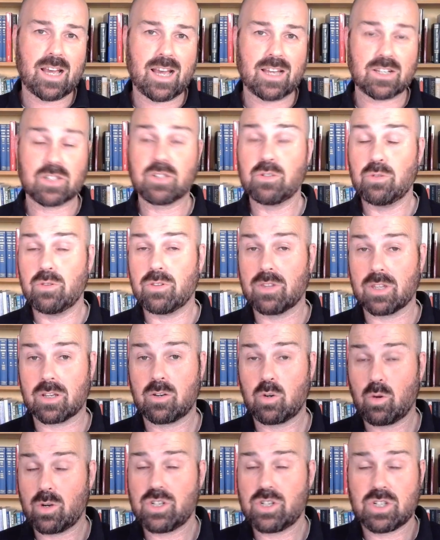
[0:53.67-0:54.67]
to the
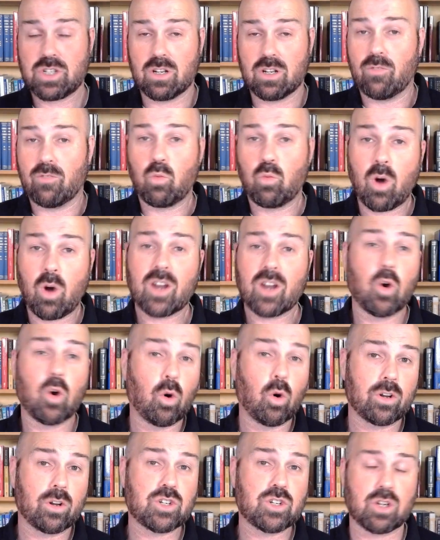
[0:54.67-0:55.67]
question of what
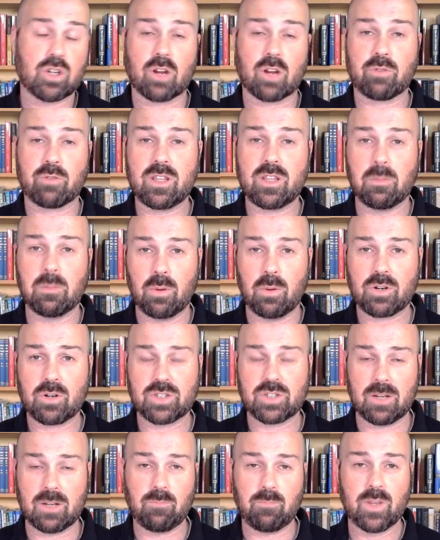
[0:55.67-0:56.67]
order should I read the books
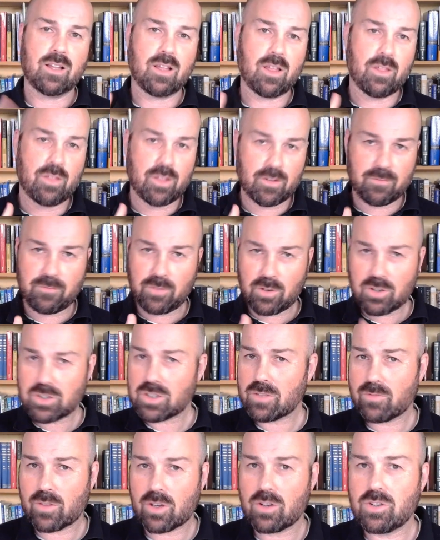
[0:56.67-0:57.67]
in. The first
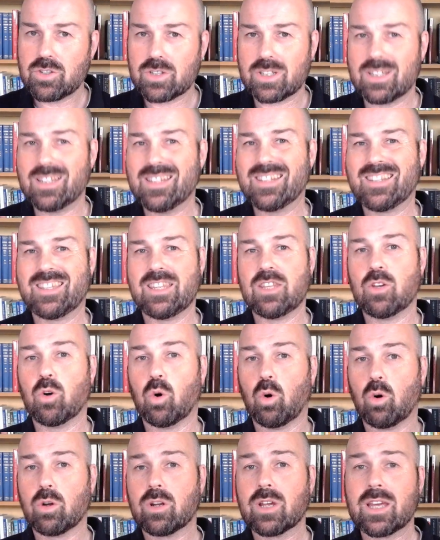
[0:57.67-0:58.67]
of those is the
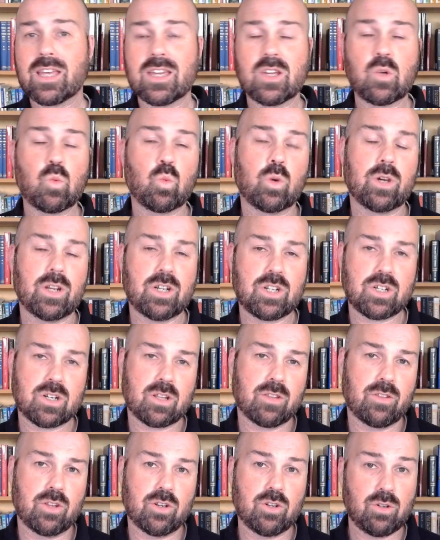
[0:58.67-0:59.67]
order in which
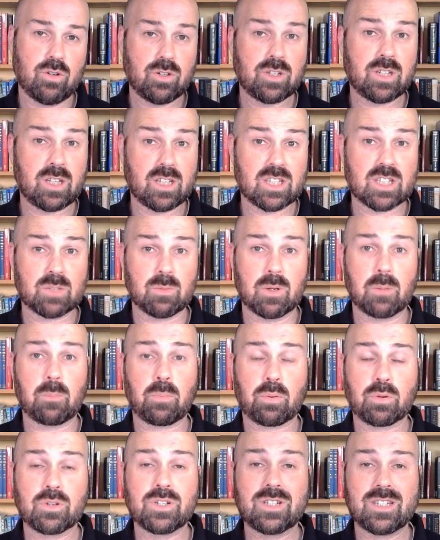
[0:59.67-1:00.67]
the New Testament
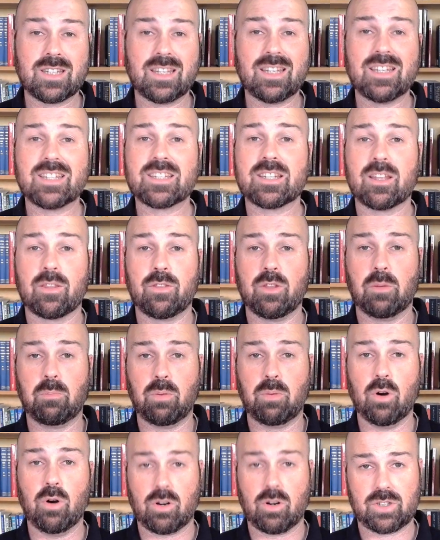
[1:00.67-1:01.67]
presents the
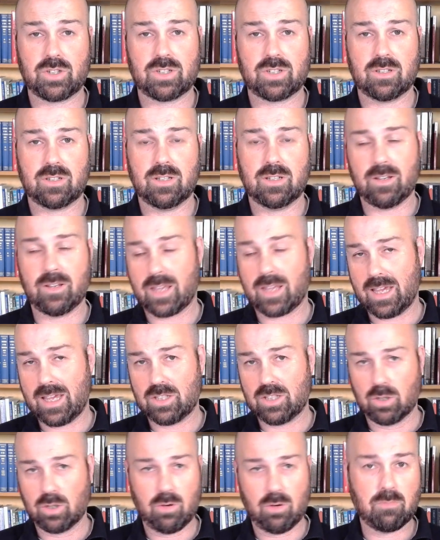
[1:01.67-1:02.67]
books. Okay,
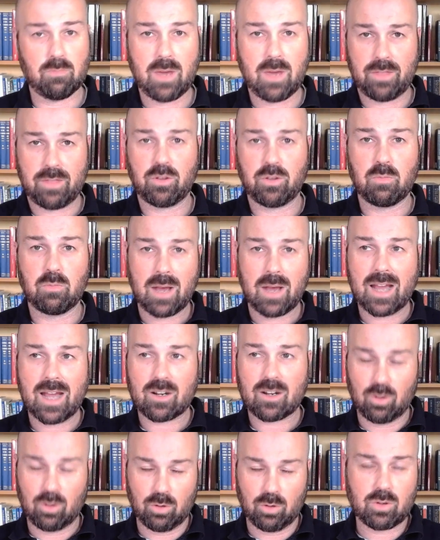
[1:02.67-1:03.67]
so Matthew,
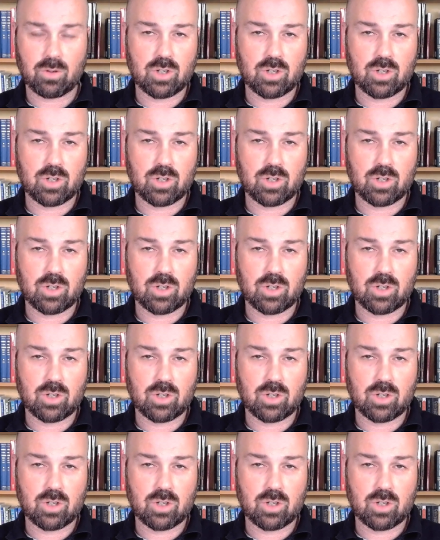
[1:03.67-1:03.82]
Mark, Luke,